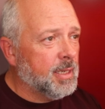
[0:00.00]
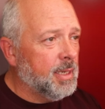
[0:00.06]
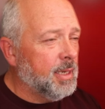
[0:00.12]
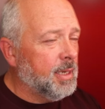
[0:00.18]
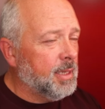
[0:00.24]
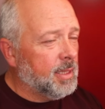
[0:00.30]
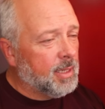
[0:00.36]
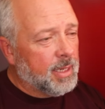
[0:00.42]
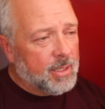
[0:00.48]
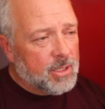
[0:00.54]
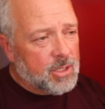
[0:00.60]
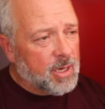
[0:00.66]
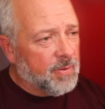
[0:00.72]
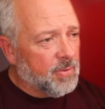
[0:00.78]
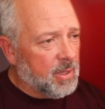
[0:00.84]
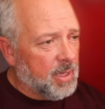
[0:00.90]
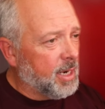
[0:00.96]
and that's
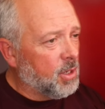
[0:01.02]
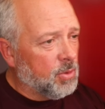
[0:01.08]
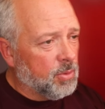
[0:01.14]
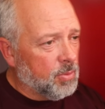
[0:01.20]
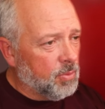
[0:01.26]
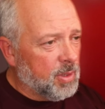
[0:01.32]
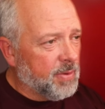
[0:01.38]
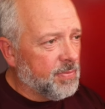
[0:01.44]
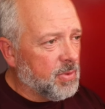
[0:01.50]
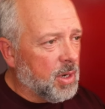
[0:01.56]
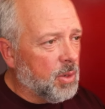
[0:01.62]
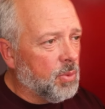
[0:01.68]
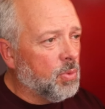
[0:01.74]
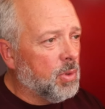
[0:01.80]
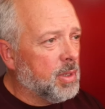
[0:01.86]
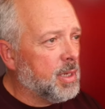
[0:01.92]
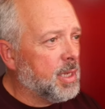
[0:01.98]
every night or whenever I
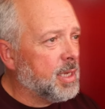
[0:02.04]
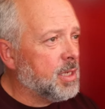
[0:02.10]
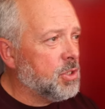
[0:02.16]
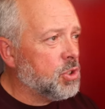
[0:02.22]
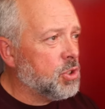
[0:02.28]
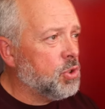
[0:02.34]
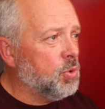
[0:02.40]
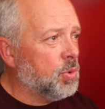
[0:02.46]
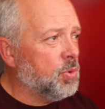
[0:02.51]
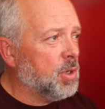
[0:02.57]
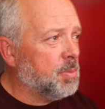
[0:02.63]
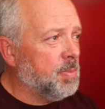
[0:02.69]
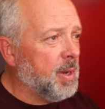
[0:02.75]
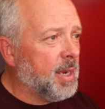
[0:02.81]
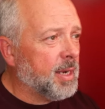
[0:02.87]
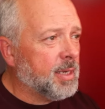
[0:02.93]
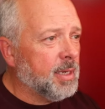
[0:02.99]
want. I can just do a quick
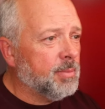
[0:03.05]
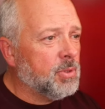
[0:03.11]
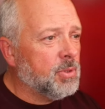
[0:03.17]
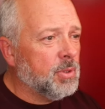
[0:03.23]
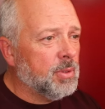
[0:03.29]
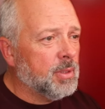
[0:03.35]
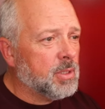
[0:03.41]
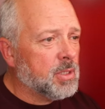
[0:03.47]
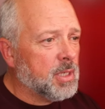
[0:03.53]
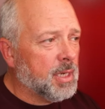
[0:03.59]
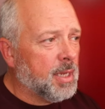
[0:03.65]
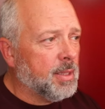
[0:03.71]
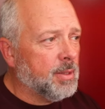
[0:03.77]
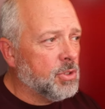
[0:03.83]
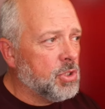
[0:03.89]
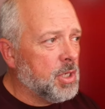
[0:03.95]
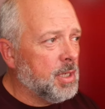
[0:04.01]
backup to the
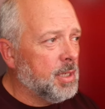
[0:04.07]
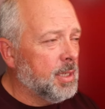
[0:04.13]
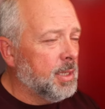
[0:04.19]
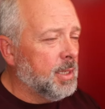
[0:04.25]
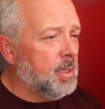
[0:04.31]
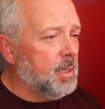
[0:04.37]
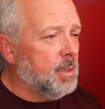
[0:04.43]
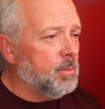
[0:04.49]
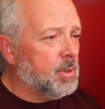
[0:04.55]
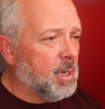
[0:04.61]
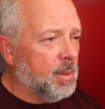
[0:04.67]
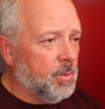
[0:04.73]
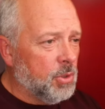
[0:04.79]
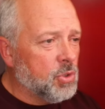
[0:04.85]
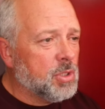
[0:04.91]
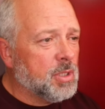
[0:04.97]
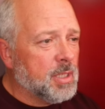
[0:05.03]
Synology, but I'm
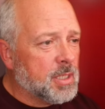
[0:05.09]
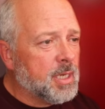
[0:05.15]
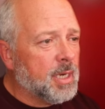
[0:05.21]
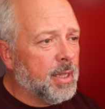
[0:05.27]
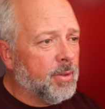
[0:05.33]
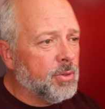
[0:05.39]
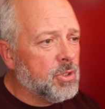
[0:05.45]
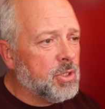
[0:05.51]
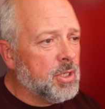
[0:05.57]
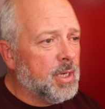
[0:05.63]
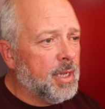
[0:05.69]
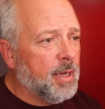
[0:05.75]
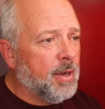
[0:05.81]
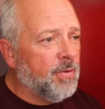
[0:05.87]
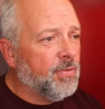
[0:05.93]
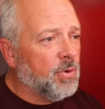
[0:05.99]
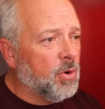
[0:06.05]
using the Synology
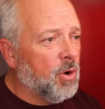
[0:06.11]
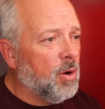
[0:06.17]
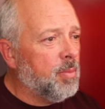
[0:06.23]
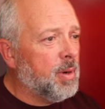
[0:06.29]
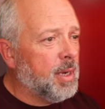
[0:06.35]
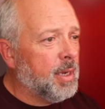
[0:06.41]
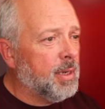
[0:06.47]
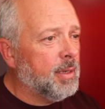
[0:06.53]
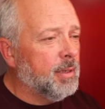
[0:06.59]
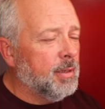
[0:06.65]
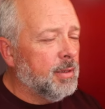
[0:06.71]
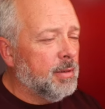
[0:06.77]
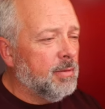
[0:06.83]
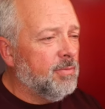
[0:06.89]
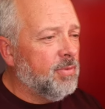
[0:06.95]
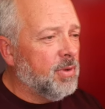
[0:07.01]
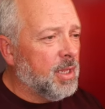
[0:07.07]
now for all my
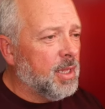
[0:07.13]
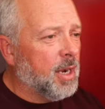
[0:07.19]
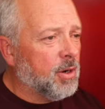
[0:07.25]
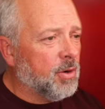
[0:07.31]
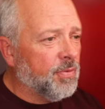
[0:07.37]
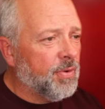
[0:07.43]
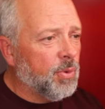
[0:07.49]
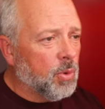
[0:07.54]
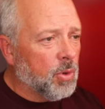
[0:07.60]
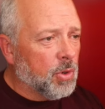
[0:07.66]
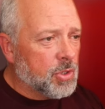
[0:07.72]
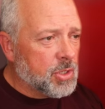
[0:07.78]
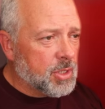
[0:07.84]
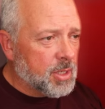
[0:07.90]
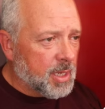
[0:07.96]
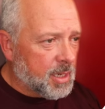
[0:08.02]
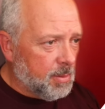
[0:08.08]
videography work, so
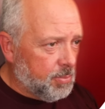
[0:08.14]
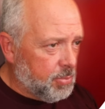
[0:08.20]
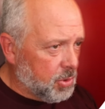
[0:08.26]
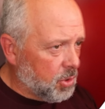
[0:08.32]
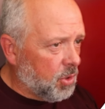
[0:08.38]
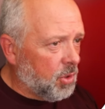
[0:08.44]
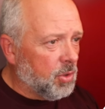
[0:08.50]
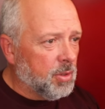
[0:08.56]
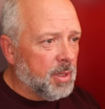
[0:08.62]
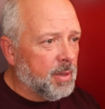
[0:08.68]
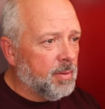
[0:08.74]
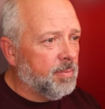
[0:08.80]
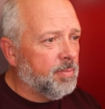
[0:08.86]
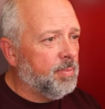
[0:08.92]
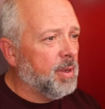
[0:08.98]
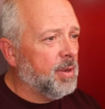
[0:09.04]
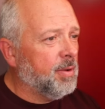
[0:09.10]
that I can put all the
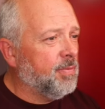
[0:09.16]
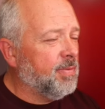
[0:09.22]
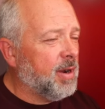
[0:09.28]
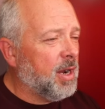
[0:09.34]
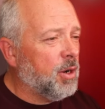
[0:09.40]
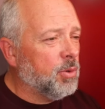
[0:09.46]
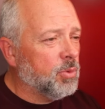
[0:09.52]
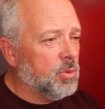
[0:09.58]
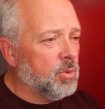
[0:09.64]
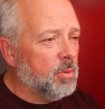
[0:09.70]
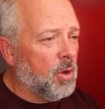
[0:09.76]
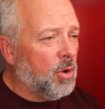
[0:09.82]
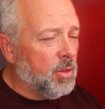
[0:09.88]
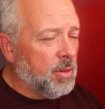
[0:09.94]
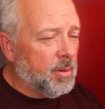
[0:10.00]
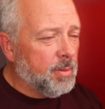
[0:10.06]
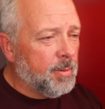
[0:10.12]
big file, all
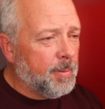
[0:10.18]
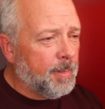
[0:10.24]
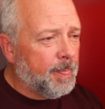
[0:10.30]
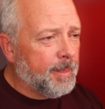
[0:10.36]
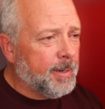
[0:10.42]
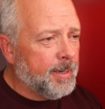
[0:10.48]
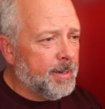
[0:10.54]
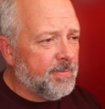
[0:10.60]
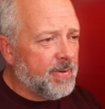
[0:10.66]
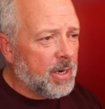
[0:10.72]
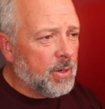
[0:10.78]
the Final